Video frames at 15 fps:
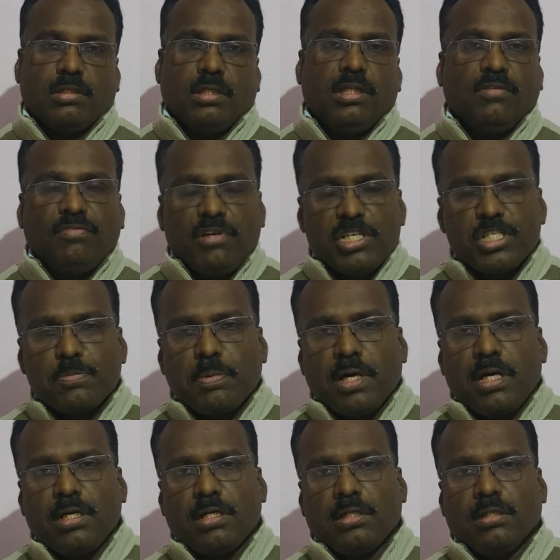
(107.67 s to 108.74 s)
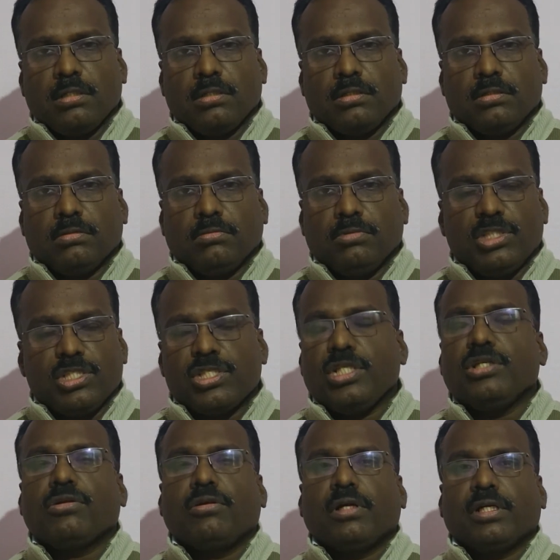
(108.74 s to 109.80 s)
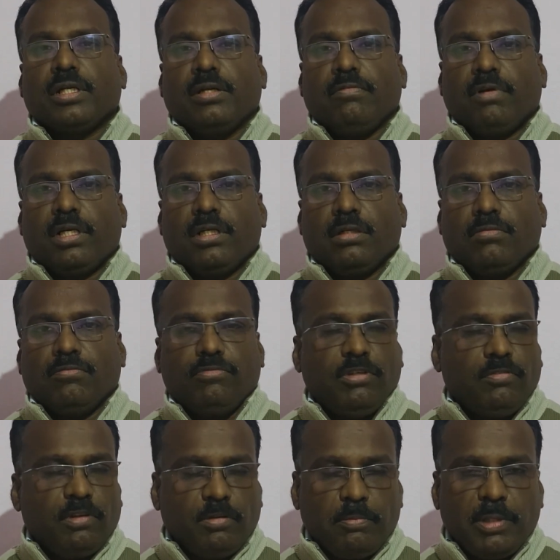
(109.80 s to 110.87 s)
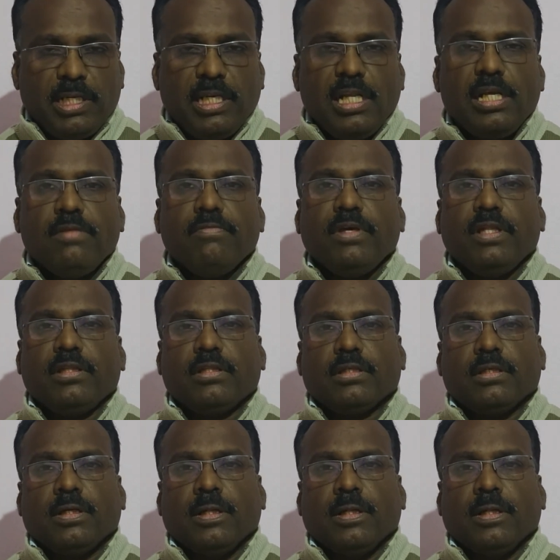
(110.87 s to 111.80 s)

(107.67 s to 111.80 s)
In the first part, which is introductory one, we will be dealing with